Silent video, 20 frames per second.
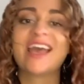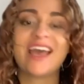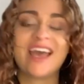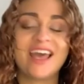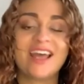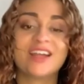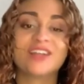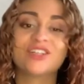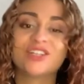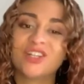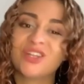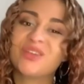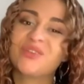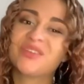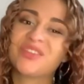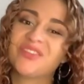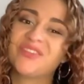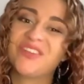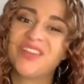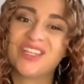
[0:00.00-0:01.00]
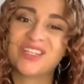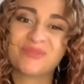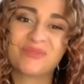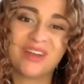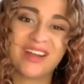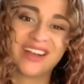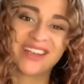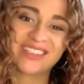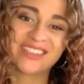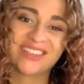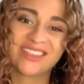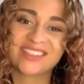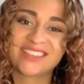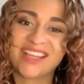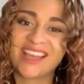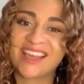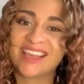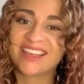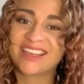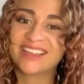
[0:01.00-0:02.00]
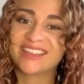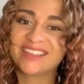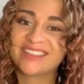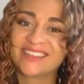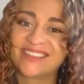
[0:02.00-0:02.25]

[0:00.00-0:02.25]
and I'll show you what the finished product looks like.